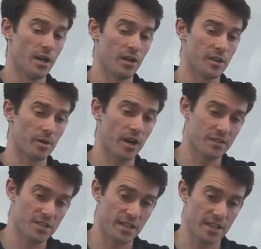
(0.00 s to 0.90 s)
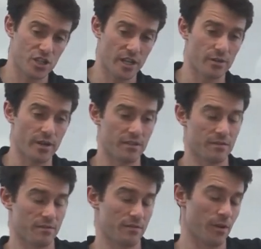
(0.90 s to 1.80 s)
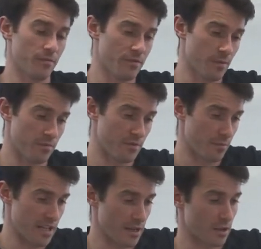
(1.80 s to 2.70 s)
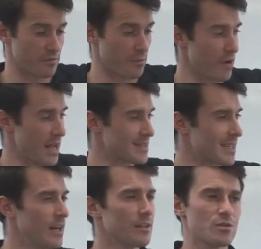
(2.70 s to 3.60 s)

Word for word: on the profits they generate from, from, from the income from rents,